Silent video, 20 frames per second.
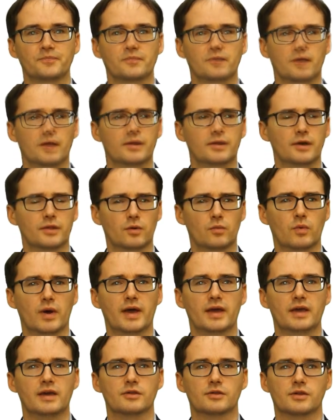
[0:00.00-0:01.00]
Another
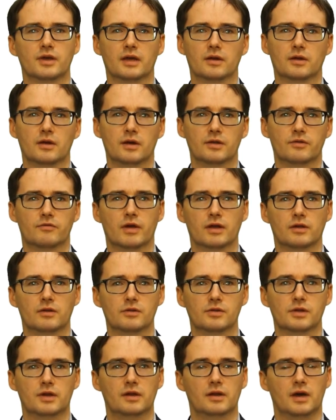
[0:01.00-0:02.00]
way is to get
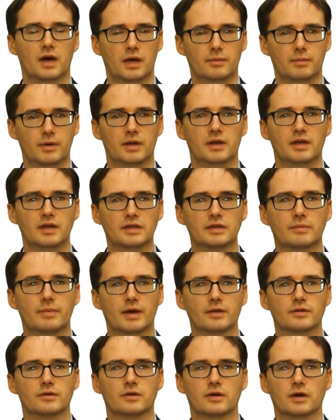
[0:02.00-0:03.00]
contractors in. I'm an
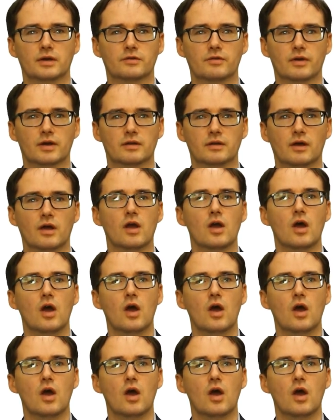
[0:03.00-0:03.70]
independent contractor.